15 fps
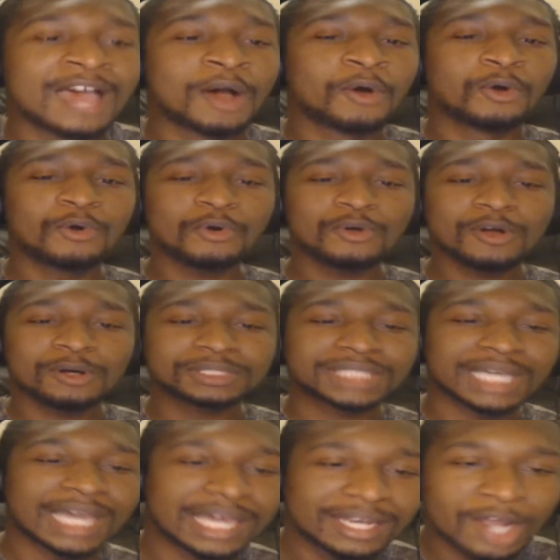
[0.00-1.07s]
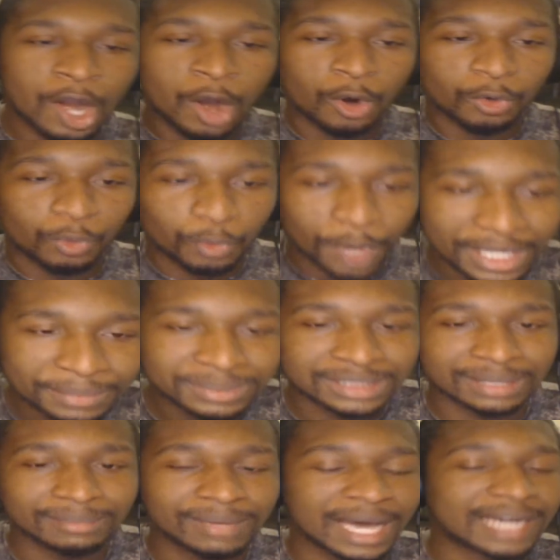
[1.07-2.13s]
Who goes ahead, rapes
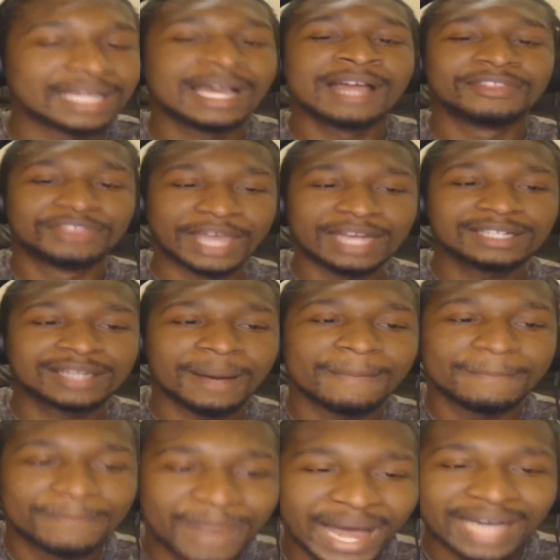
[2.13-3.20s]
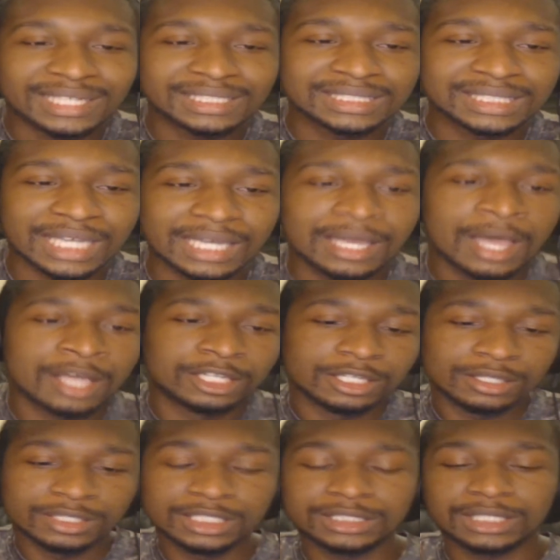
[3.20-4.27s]
somebody, then come back and say,
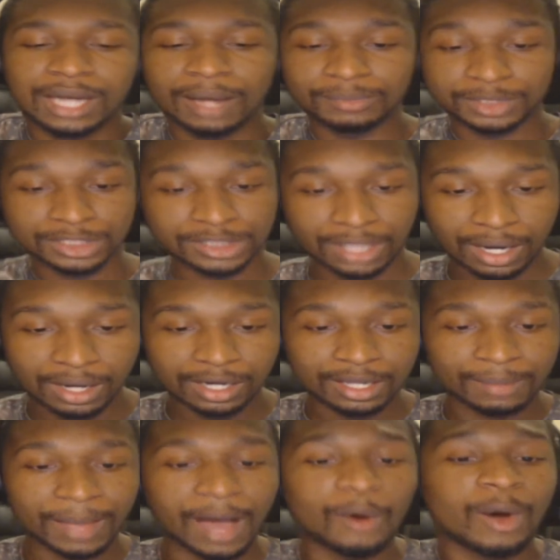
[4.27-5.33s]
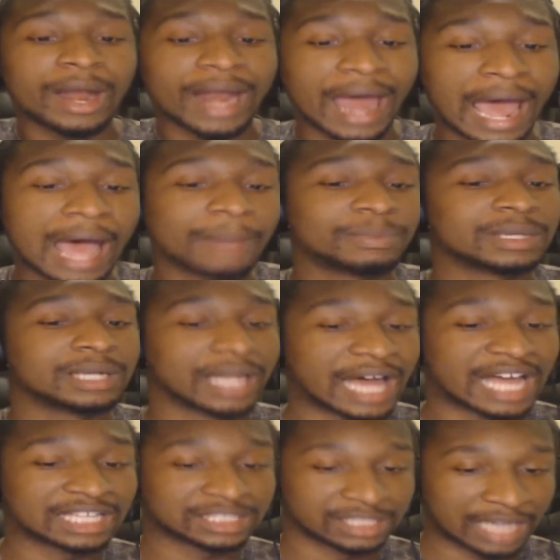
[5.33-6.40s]
listen, I'm sorry about what happened
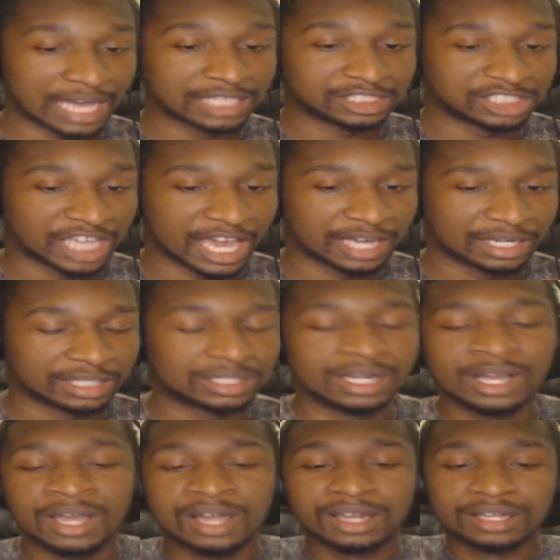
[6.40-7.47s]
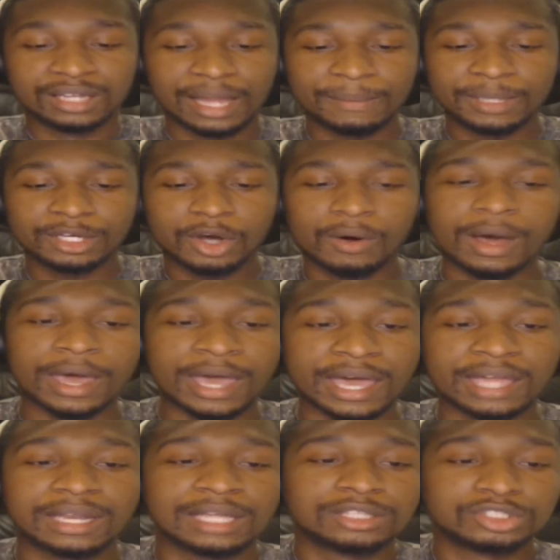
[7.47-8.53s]
last night, Janet. Let me go
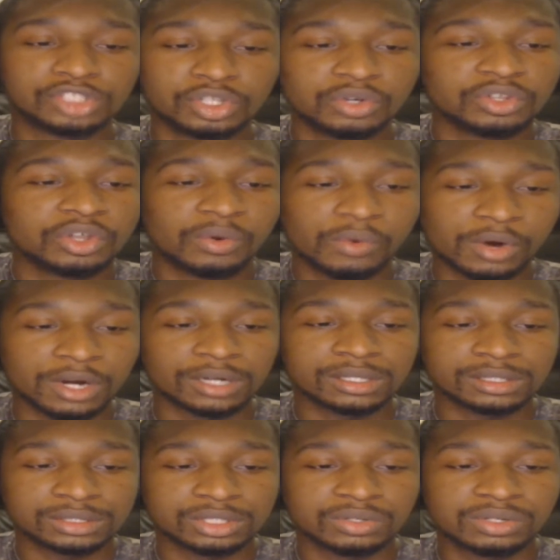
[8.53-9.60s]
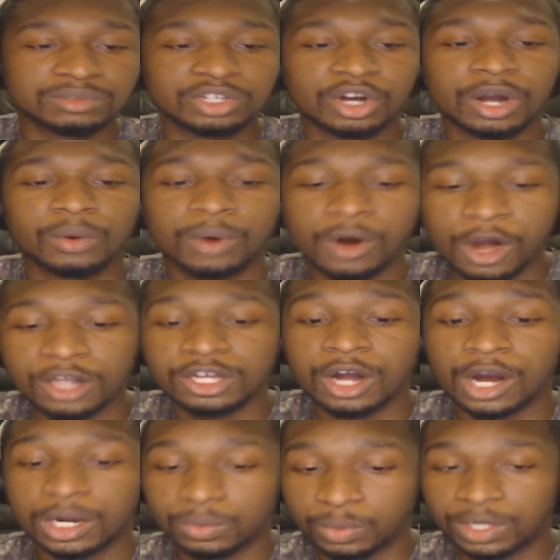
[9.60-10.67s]
ahead and do the work, do your
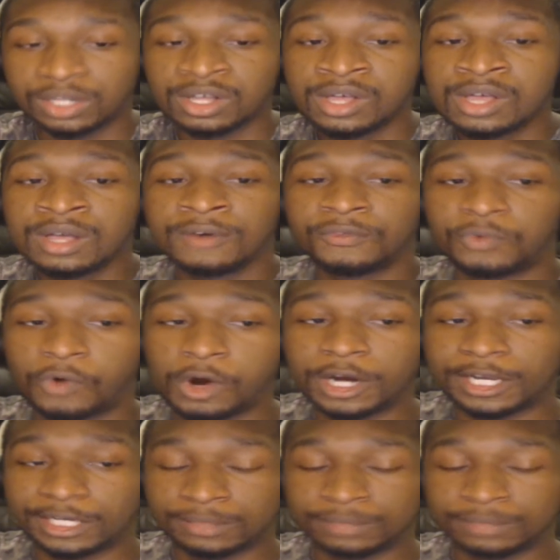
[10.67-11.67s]
yard work for it.